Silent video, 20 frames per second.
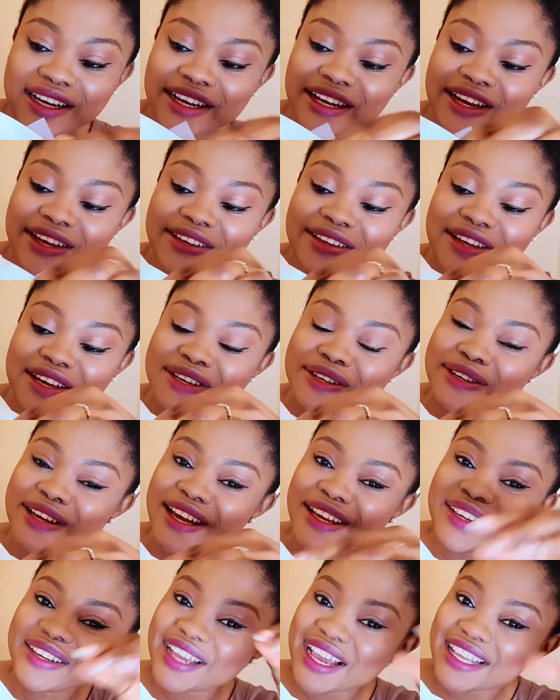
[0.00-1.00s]
Can
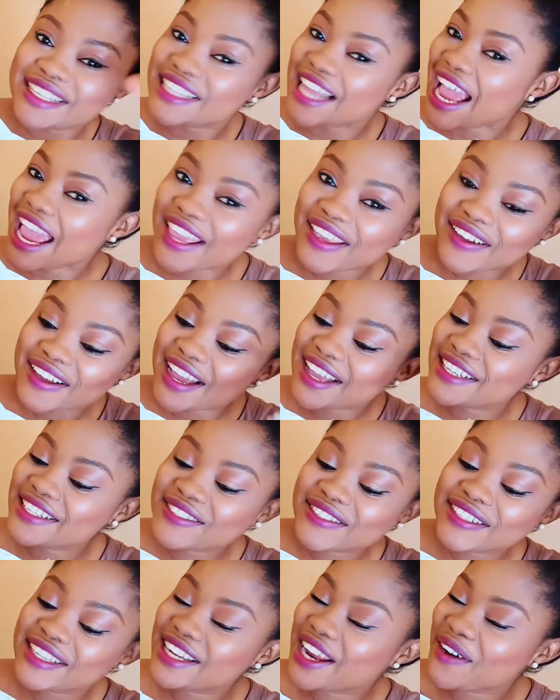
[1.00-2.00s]
you guys, are you guys
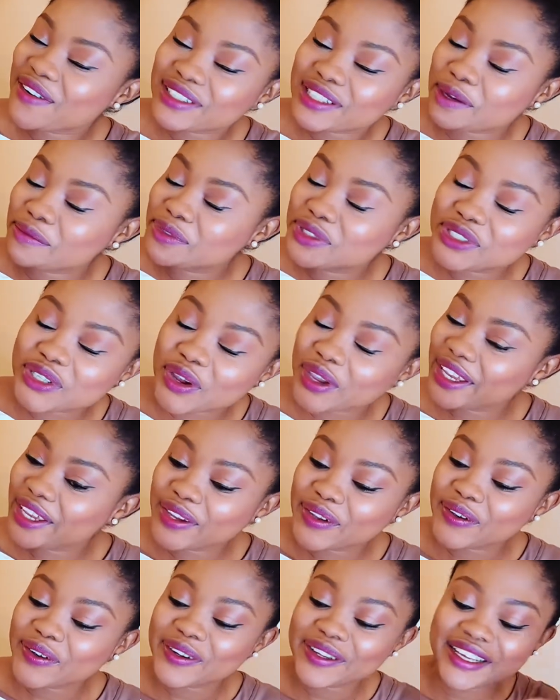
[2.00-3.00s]
looking at what I'm showing
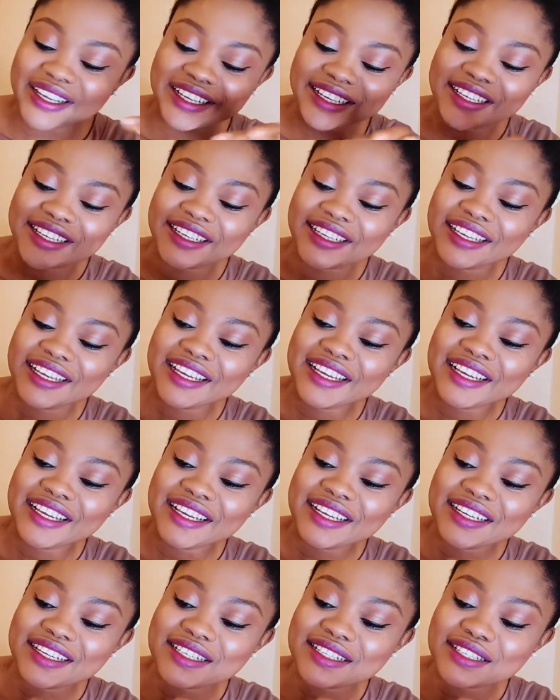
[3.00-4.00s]
you?
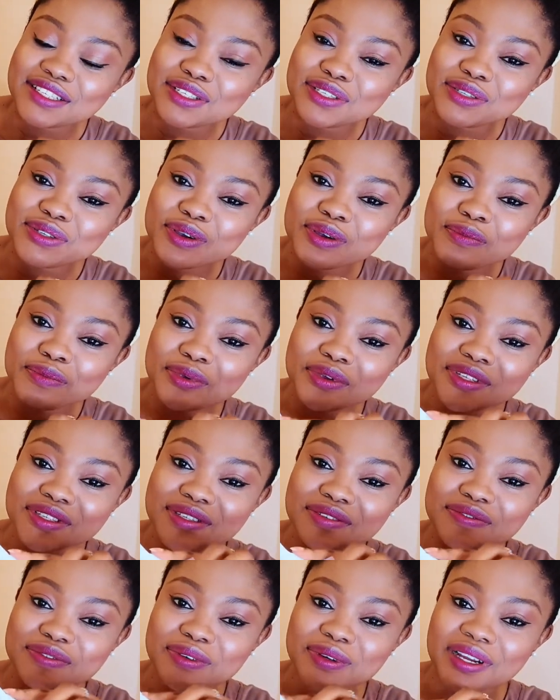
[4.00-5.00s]
This is so
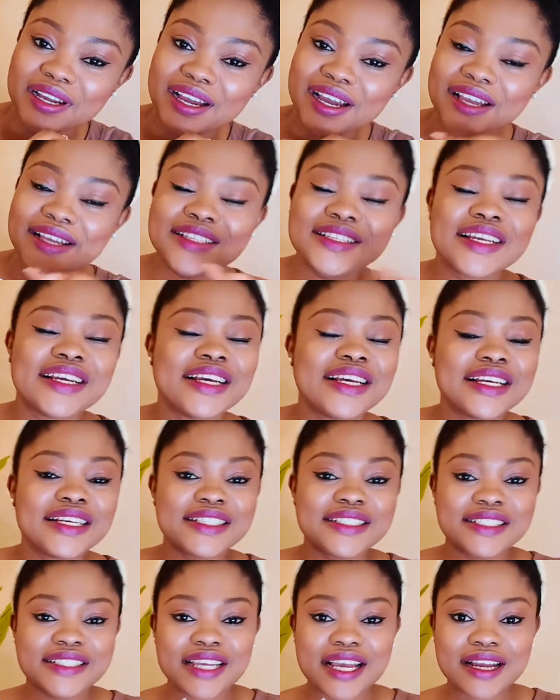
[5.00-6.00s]
beautiful, guys.
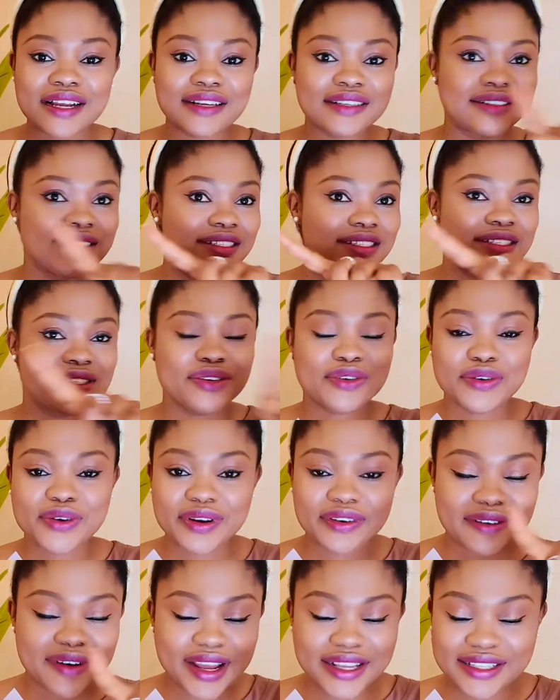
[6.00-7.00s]
Check the
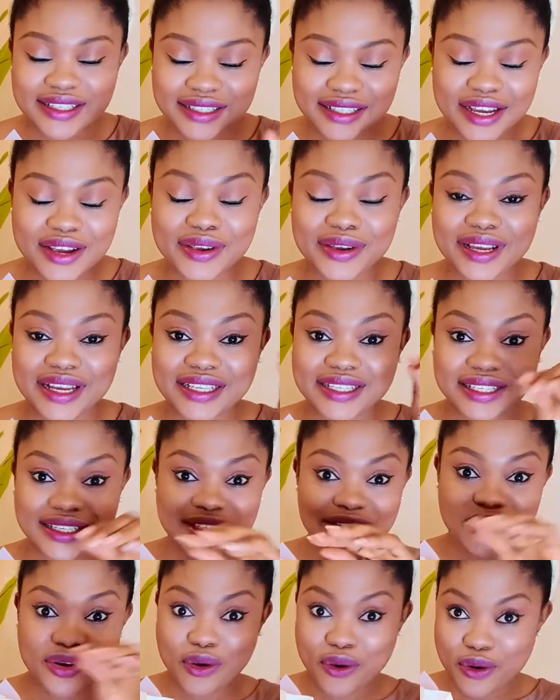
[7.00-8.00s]
screen right now. You can see
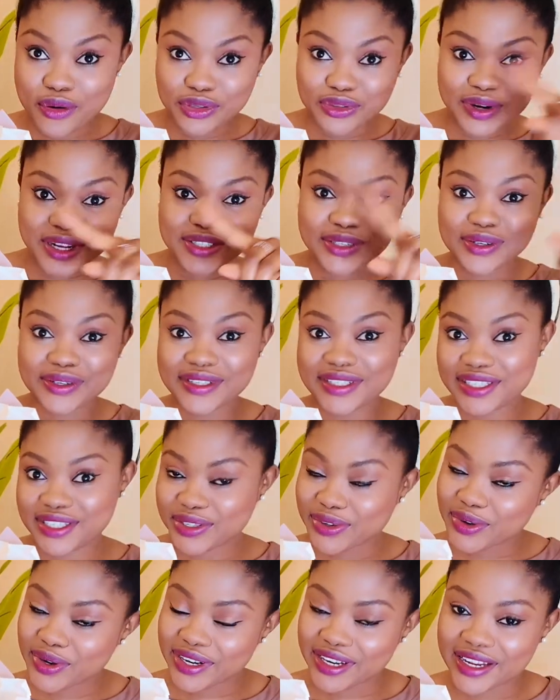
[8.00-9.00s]
the code right on the
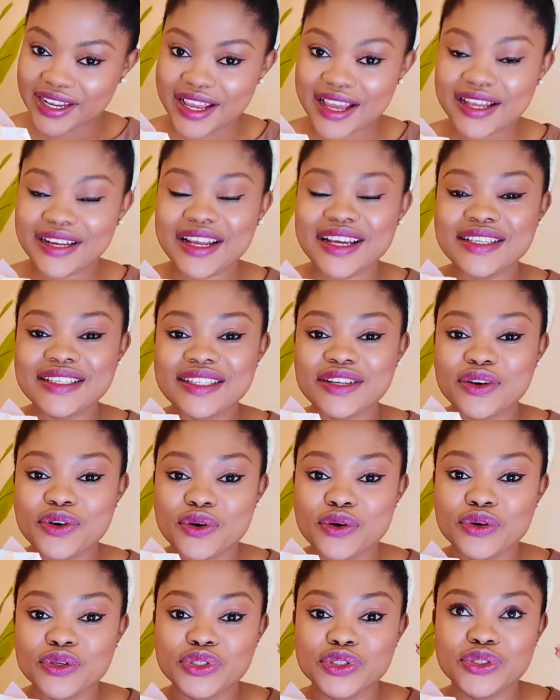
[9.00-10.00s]
screen. Yeah, that's the
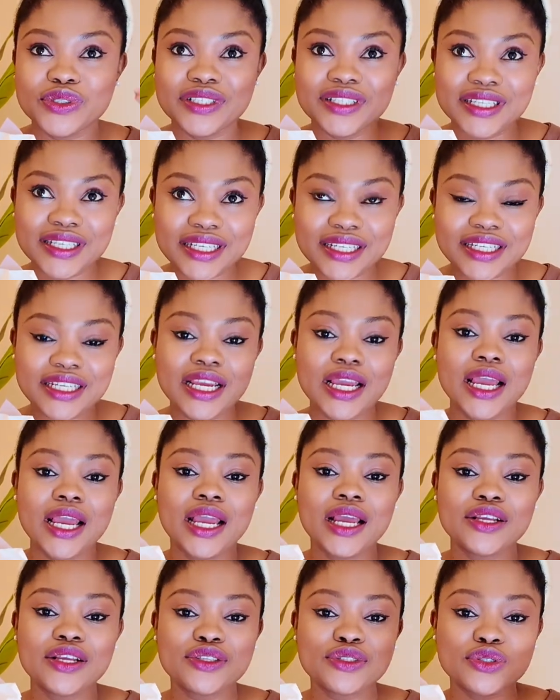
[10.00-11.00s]
code you need
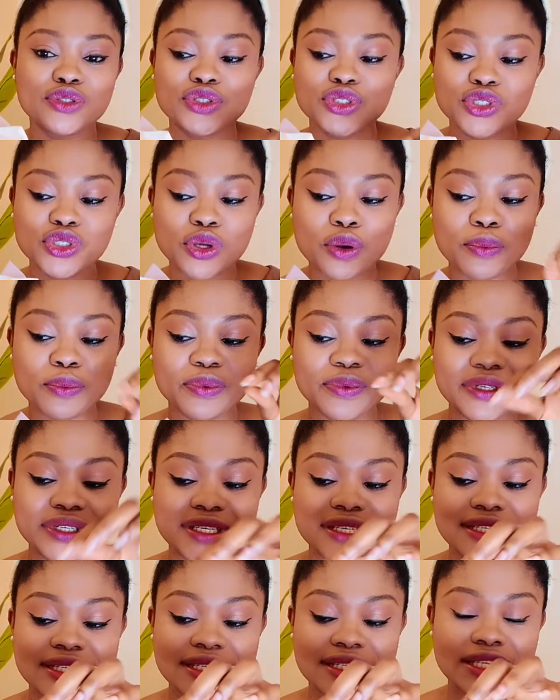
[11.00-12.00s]
to shop
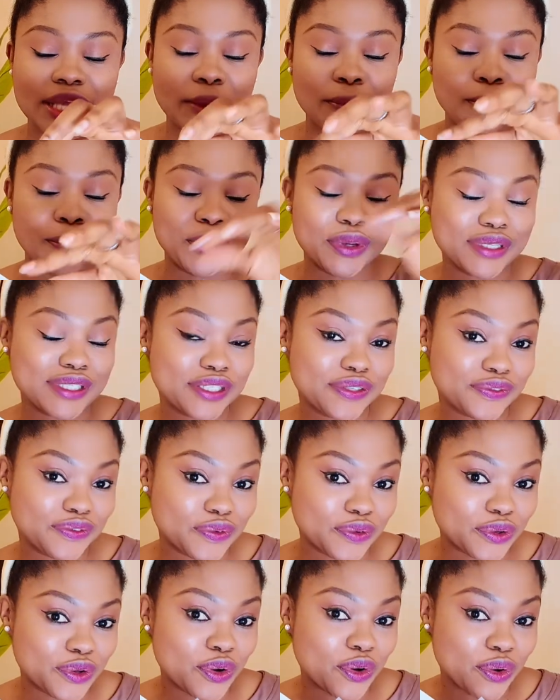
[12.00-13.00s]
this
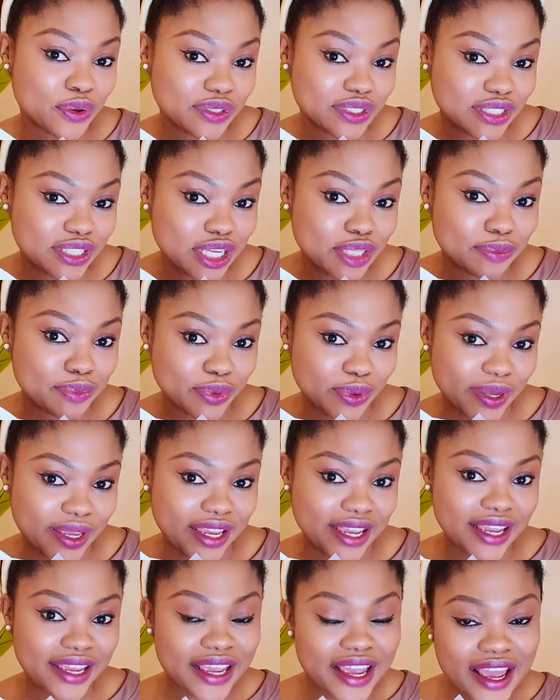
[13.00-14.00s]
beautiful crochet
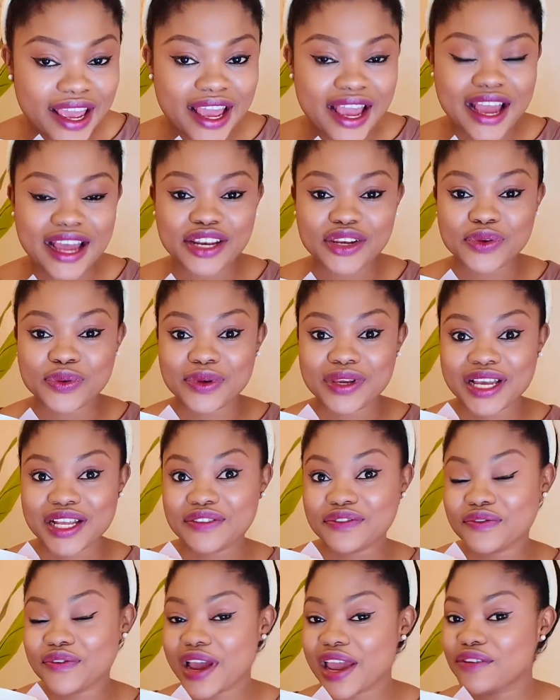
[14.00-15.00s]
bouquet. Yeah, and you will
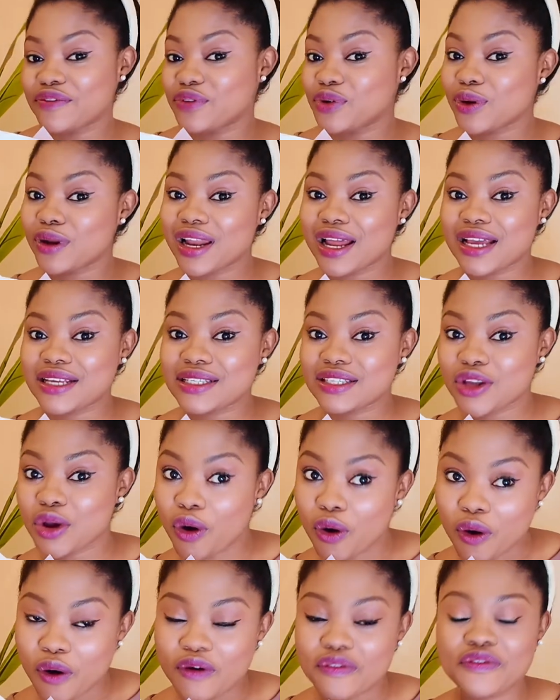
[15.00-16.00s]
get $5
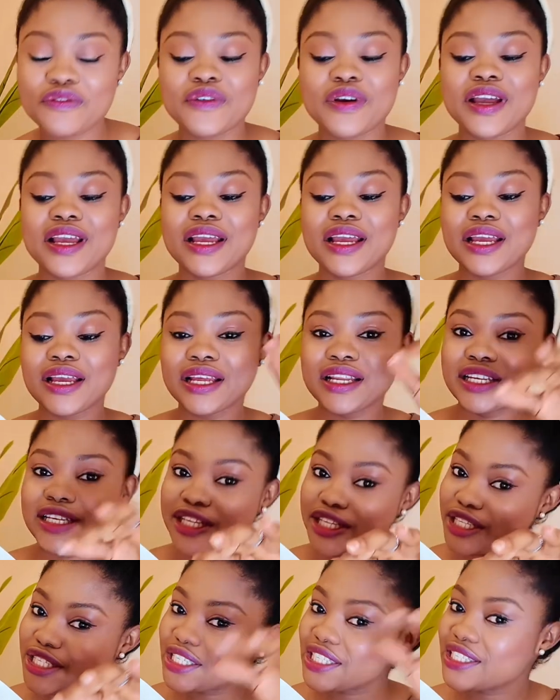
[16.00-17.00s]
off
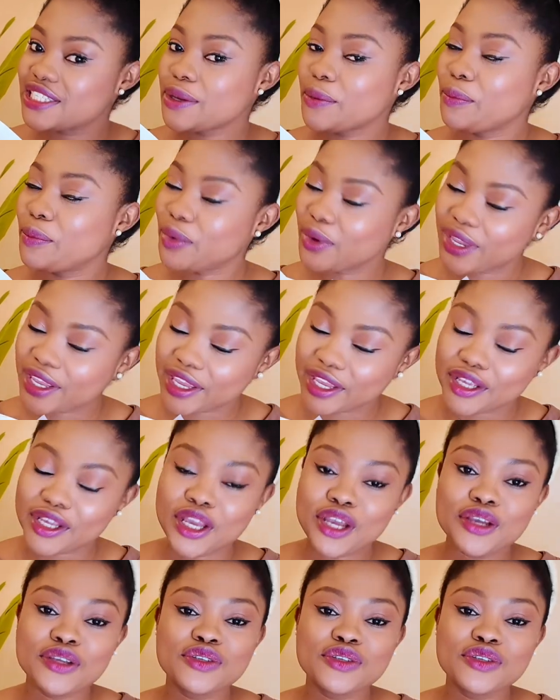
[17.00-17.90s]
this bouquet.